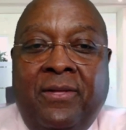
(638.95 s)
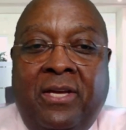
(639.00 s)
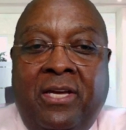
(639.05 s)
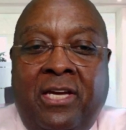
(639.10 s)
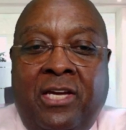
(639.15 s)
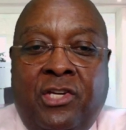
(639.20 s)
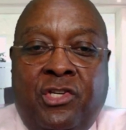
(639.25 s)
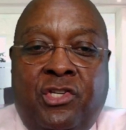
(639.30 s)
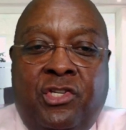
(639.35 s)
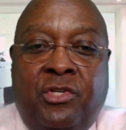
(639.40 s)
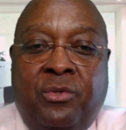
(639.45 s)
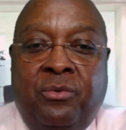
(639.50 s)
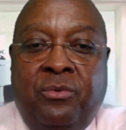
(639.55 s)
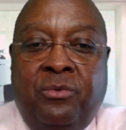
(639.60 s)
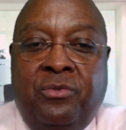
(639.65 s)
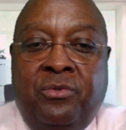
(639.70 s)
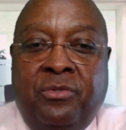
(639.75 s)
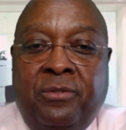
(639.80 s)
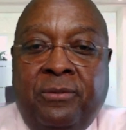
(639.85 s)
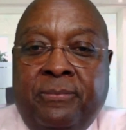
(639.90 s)

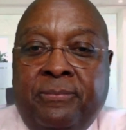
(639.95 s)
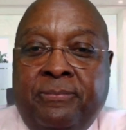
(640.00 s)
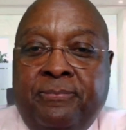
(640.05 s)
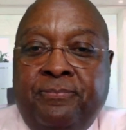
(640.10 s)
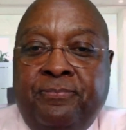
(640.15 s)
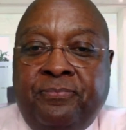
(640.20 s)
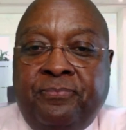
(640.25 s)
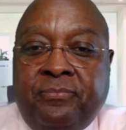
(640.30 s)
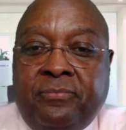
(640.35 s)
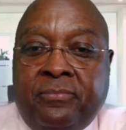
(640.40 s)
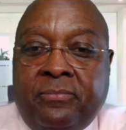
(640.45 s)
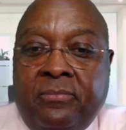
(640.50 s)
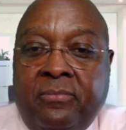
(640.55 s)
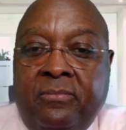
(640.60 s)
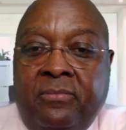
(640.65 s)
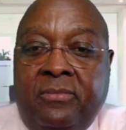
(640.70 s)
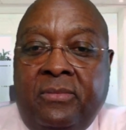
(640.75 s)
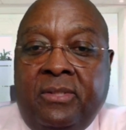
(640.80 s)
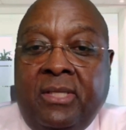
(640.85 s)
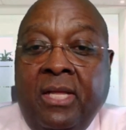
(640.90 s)
issues.
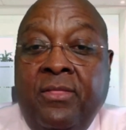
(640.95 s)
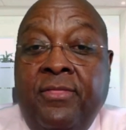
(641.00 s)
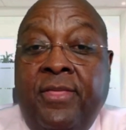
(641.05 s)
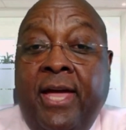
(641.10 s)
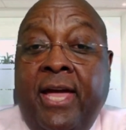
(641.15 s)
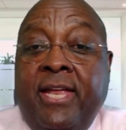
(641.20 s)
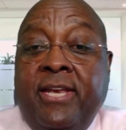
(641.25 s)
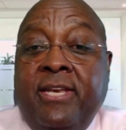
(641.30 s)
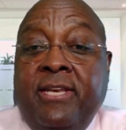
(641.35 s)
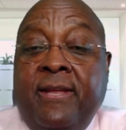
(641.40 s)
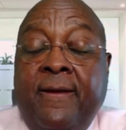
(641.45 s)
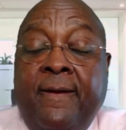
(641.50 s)
Then